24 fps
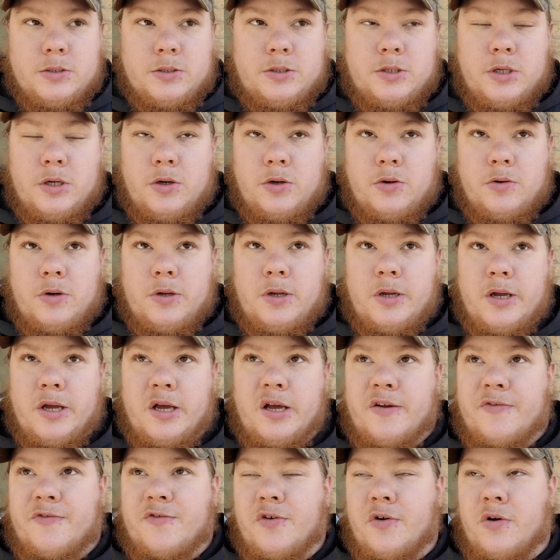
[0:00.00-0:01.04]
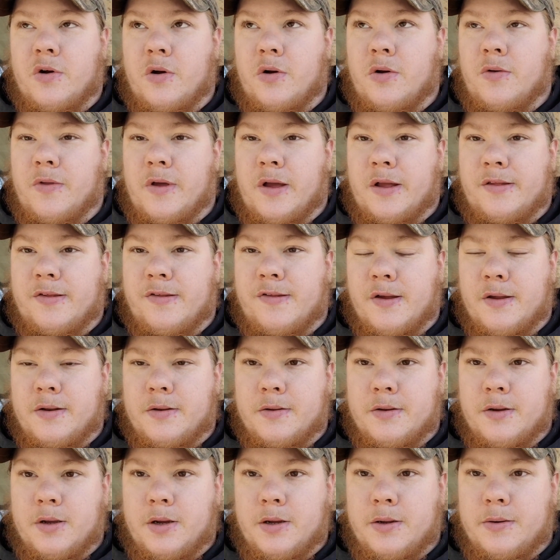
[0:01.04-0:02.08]
So, after all that's said
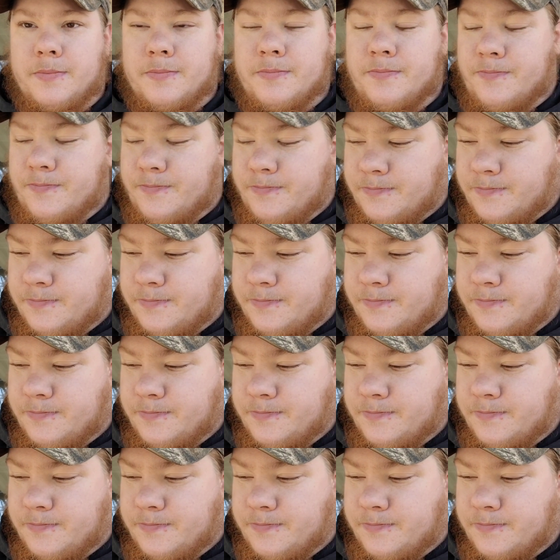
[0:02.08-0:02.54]
and done,